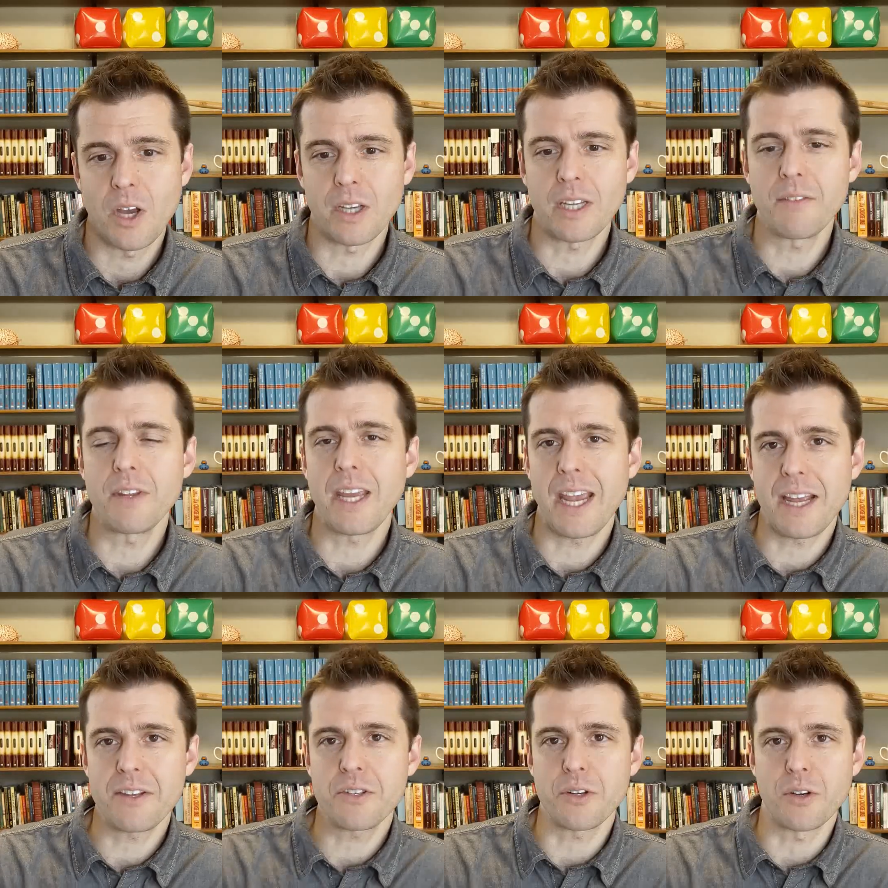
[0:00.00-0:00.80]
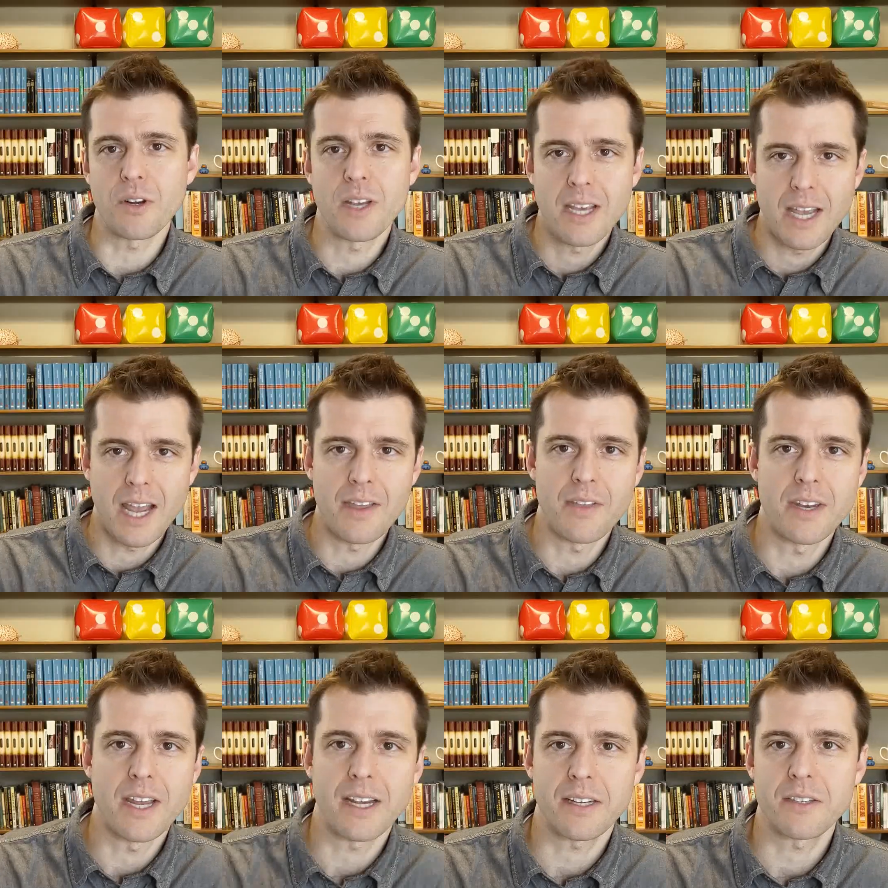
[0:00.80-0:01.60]
I'll give you the answer
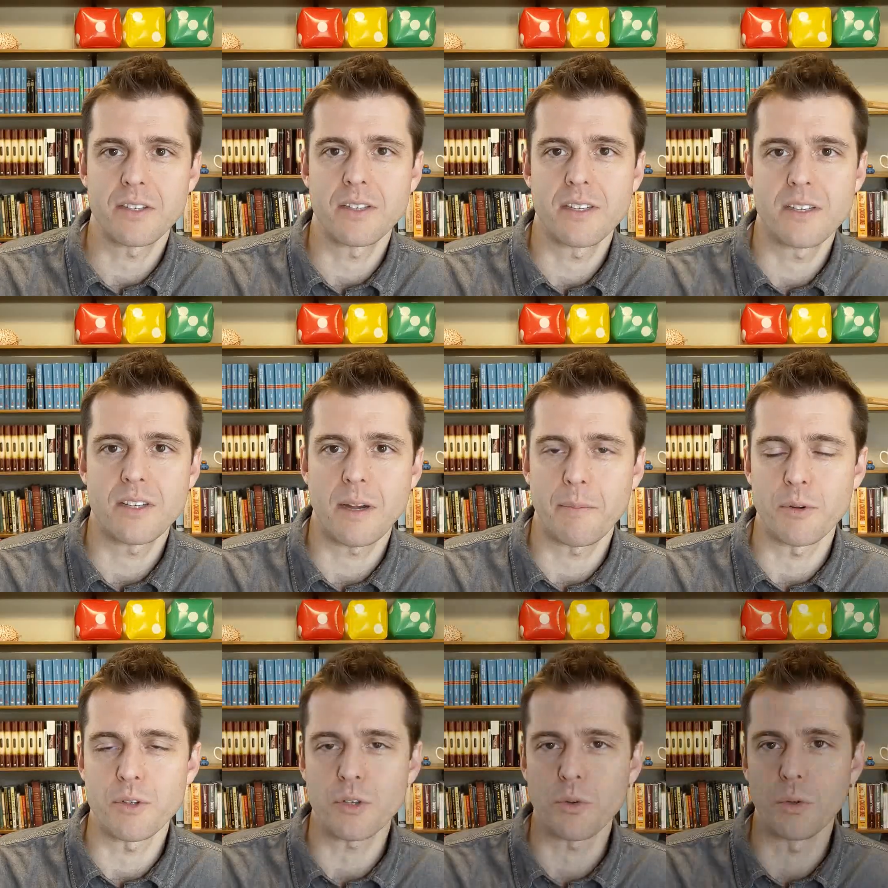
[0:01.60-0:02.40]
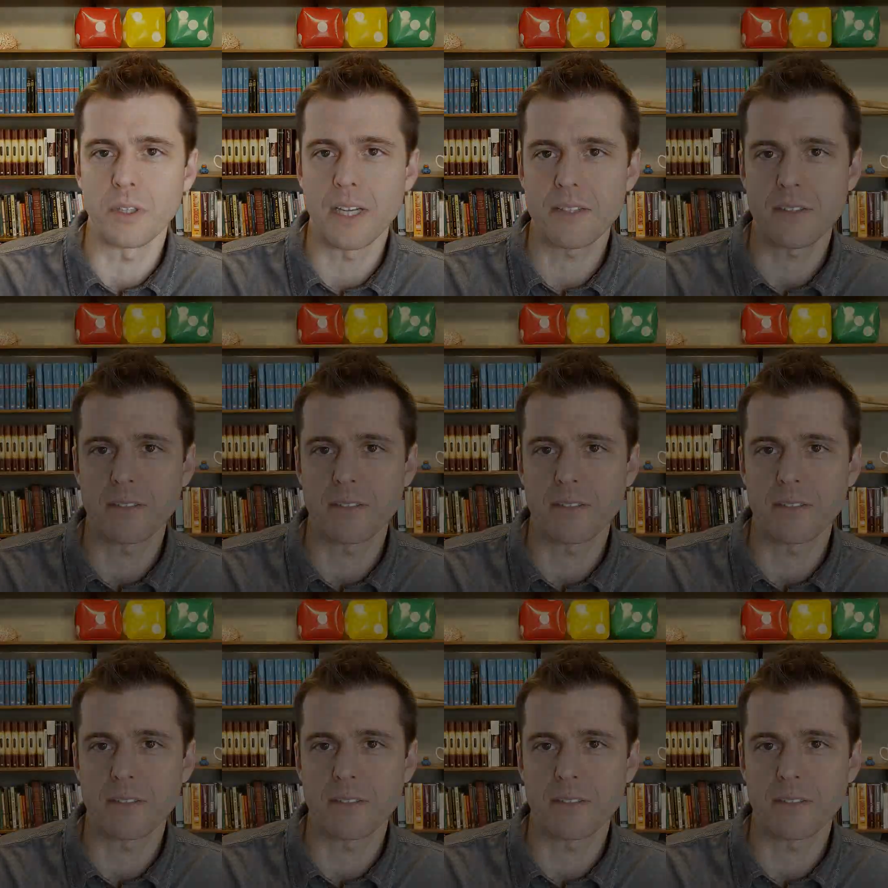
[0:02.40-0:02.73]
in the next Shepherd School